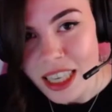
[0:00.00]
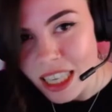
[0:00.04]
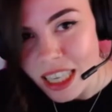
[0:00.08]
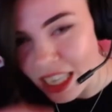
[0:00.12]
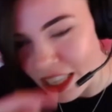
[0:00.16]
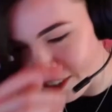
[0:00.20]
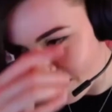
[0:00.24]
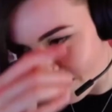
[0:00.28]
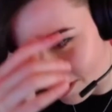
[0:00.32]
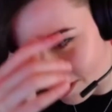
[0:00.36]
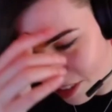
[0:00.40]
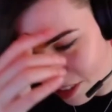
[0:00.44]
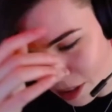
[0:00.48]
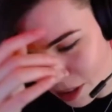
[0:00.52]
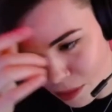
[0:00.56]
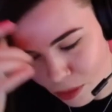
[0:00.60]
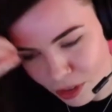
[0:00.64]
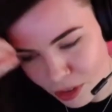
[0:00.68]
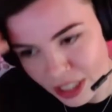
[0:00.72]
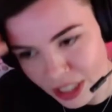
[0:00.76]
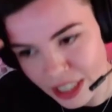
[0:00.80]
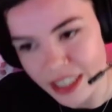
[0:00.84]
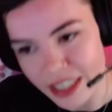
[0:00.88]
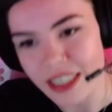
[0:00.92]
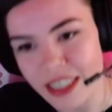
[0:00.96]
Even if I'm
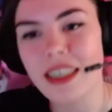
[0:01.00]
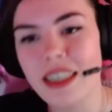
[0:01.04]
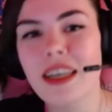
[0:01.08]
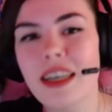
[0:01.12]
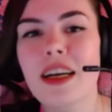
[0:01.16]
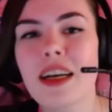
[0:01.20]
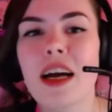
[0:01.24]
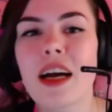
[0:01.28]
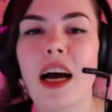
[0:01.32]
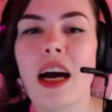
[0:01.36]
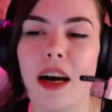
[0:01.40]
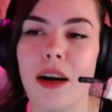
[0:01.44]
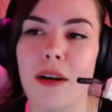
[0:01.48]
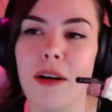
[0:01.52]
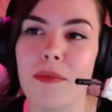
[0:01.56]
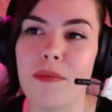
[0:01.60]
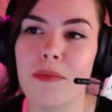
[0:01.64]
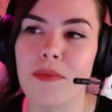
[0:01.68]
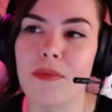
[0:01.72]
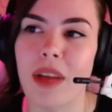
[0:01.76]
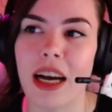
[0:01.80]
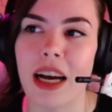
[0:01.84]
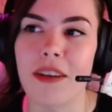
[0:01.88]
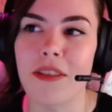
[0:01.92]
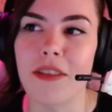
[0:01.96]
reading,
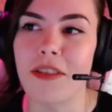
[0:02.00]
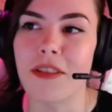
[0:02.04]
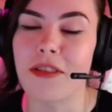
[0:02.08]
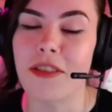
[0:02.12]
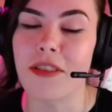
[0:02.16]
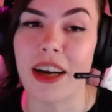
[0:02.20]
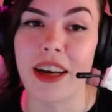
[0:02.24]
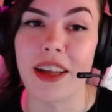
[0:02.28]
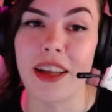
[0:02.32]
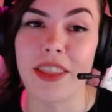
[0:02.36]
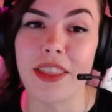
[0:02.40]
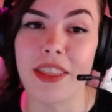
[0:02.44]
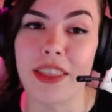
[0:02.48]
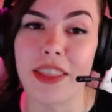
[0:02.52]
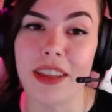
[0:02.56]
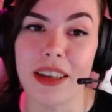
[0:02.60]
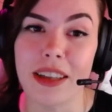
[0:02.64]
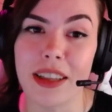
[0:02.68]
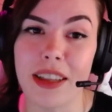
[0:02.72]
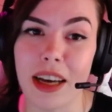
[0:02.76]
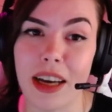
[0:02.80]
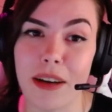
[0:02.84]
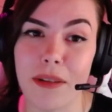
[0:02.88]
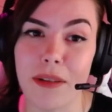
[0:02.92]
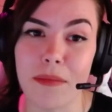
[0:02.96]
I have a friend
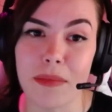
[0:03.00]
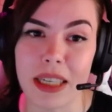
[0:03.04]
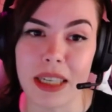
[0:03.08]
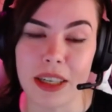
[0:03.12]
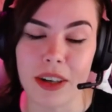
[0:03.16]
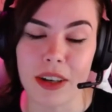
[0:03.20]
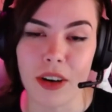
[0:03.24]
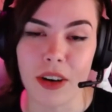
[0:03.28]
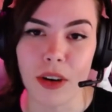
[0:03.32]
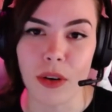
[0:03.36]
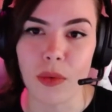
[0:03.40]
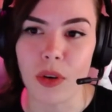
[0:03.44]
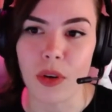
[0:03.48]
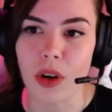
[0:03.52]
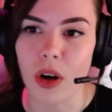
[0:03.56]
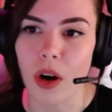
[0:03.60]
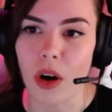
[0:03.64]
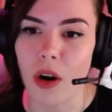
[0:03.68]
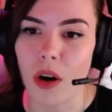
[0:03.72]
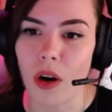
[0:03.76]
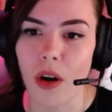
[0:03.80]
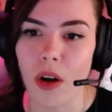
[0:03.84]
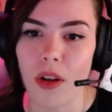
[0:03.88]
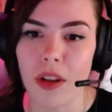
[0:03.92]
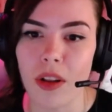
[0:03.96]
that me and her will
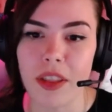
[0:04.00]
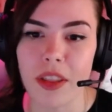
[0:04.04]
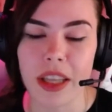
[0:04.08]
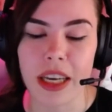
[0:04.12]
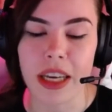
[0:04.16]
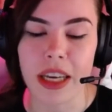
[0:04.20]
call in the